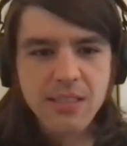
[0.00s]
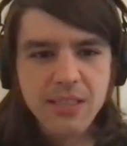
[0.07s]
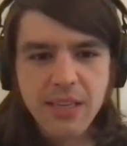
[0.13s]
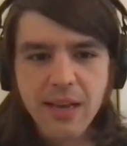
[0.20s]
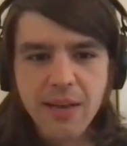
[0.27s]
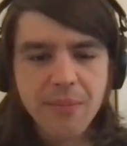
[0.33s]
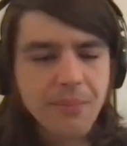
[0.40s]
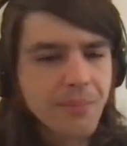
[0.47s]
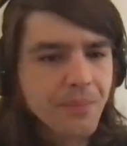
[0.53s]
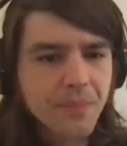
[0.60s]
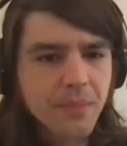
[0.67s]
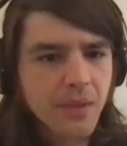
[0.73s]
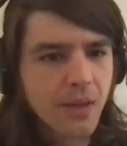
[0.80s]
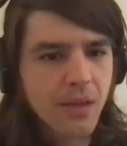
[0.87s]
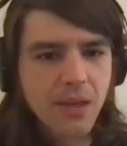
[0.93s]
a DM,
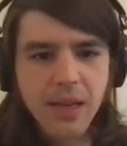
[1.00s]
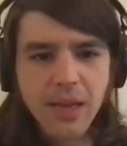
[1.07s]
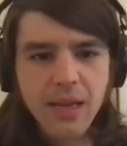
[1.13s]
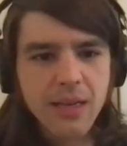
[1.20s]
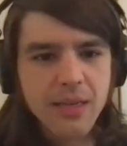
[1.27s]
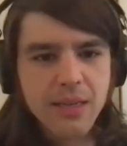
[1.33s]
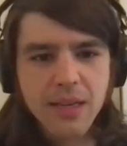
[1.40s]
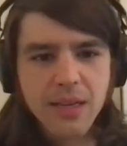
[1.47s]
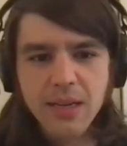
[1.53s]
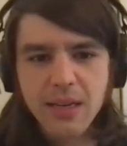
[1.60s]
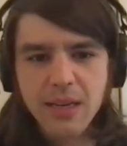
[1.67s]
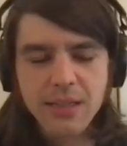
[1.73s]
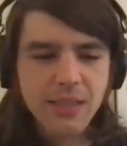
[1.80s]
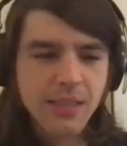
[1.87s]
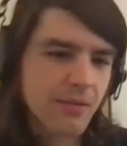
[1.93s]
and
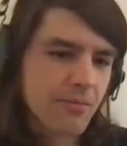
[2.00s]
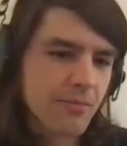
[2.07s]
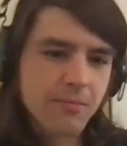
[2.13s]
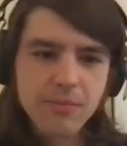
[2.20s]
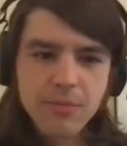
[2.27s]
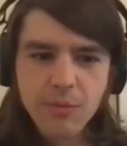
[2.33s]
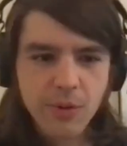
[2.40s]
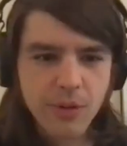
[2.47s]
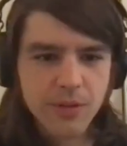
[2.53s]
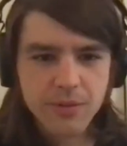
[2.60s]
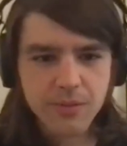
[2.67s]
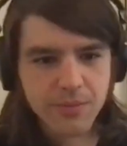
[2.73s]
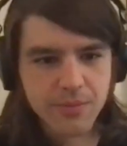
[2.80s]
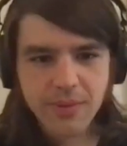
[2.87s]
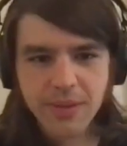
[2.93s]

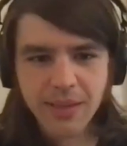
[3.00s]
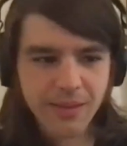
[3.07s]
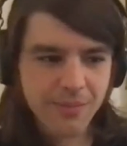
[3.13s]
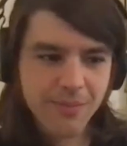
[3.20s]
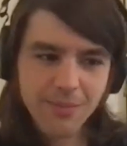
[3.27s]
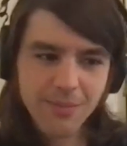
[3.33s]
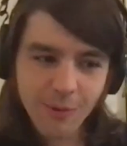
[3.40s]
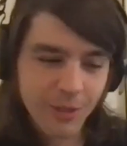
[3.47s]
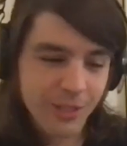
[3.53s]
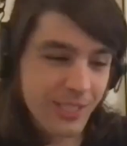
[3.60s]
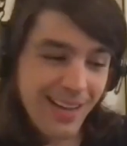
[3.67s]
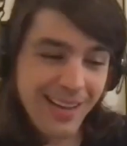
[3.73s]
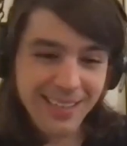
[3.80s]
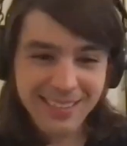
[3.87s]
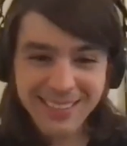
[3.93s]
we'll
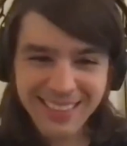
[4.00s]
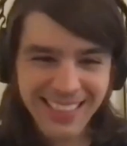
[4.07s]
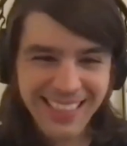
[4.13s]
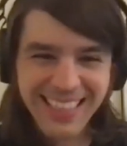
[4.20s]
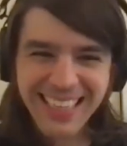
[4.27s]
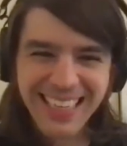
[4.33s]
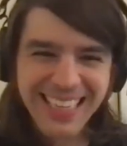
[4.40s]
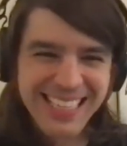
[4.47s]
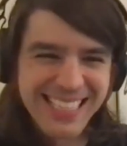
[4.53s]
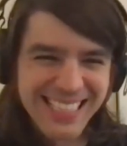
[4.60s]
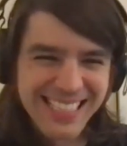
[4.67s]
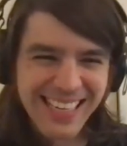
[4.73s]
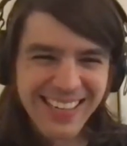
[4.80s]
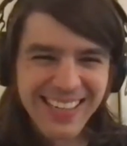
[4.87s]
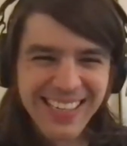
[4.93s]
talk.
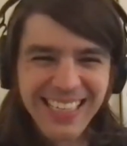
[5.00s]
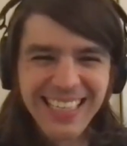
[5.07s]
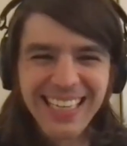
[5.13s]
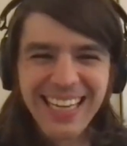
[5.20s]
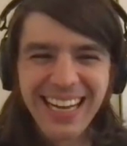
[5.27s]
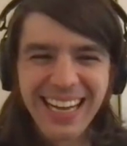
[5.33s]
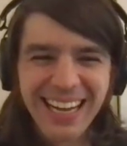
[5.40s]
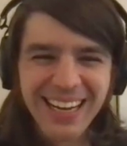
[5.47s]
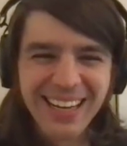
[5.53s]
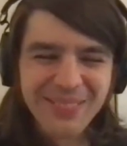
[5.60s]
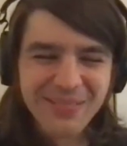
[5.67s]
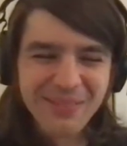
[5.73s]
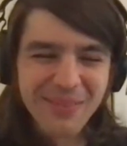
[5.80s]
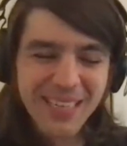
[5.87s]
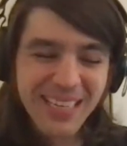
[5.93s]
So,
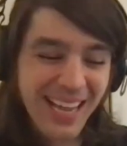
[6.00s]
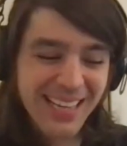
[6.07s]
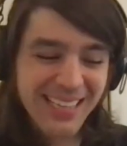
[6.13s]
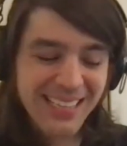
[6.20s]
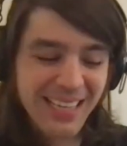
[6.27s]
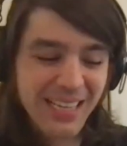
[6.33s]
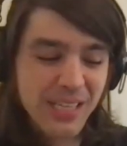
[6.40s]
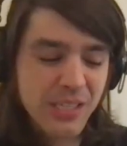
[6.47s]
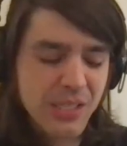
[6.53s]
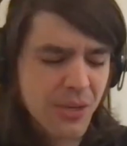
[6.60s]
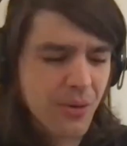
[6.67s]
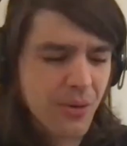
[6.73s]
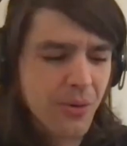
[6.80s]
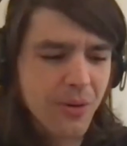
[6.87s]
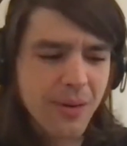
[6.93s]
but yeah, it's
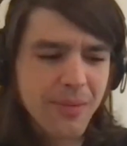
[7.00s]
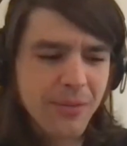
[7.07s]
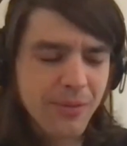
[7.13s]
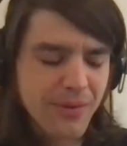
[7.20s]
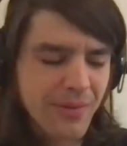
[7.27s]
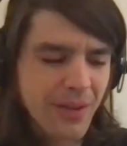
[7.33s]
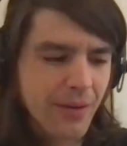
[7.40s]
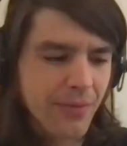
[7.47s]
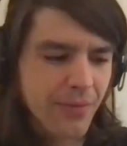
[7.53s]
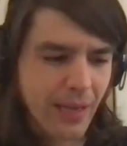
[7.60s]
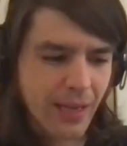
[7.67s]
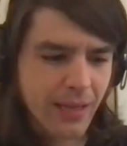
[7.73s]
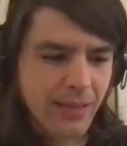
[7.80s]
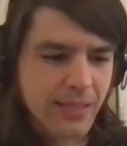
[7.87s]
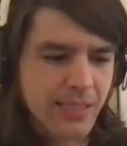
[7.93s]
so cool. I mean, we've had
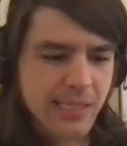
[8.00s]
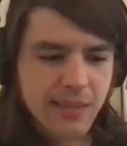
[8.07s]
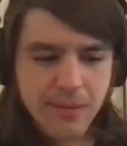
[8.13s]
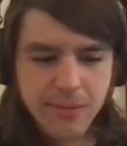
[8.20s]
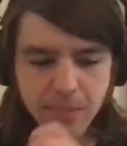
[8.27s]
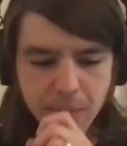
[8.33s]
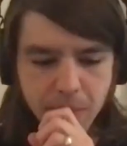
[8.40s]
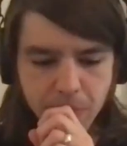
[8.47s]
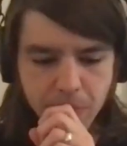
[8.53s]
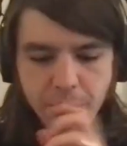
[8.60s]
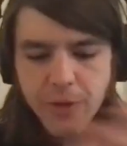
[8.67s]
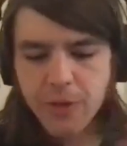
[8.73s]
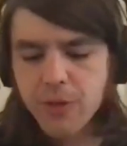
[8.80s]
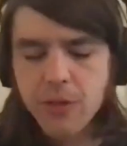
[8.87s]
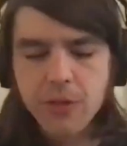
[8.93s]
fans,
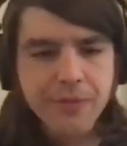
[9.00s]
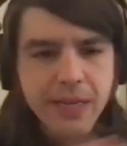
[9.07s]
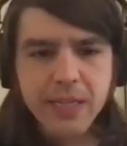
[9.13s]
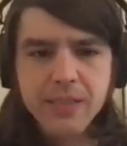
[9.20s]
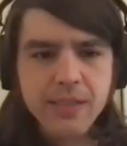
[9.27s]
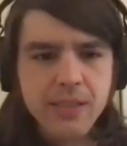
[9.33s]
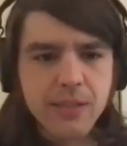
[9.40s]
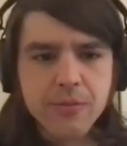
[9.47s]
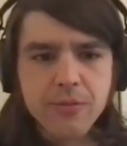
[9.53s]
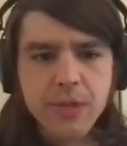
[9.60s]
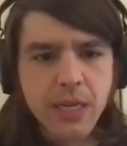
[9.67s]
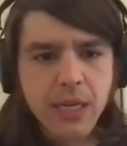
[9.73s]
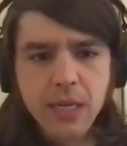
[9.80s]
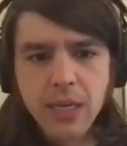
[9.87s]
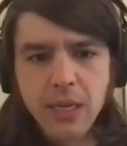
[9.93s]
literal fans of